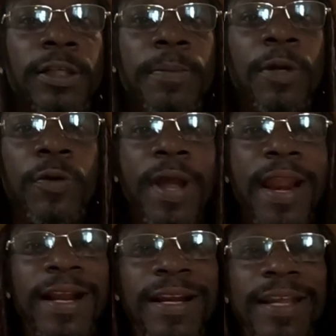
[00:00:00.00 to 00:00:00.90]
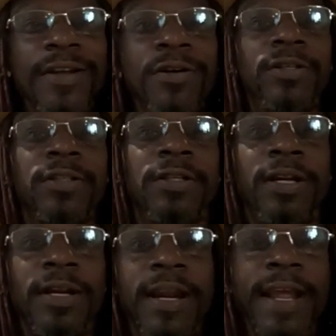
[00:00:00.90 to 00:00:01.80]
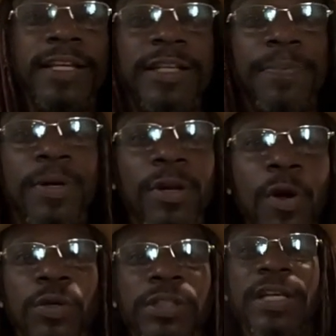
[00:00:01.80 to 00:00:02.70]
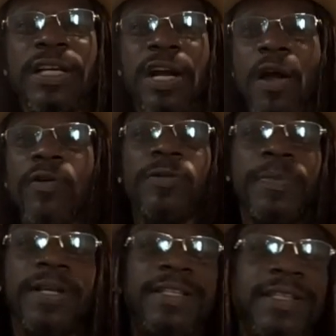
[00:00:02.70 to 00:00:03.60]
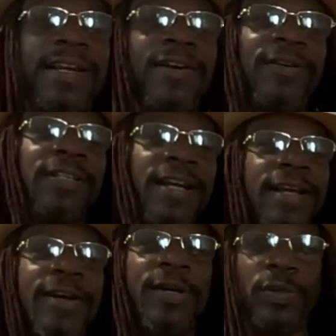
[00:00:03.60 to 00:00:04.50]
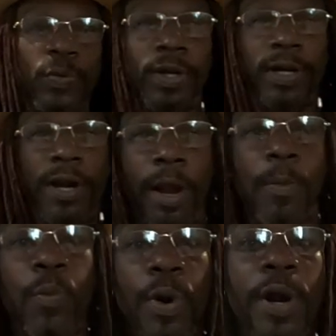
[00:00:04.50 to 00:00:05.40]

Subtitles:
Democratic leaders, Nancy Pelosi, congressmen, senators, here's what I'm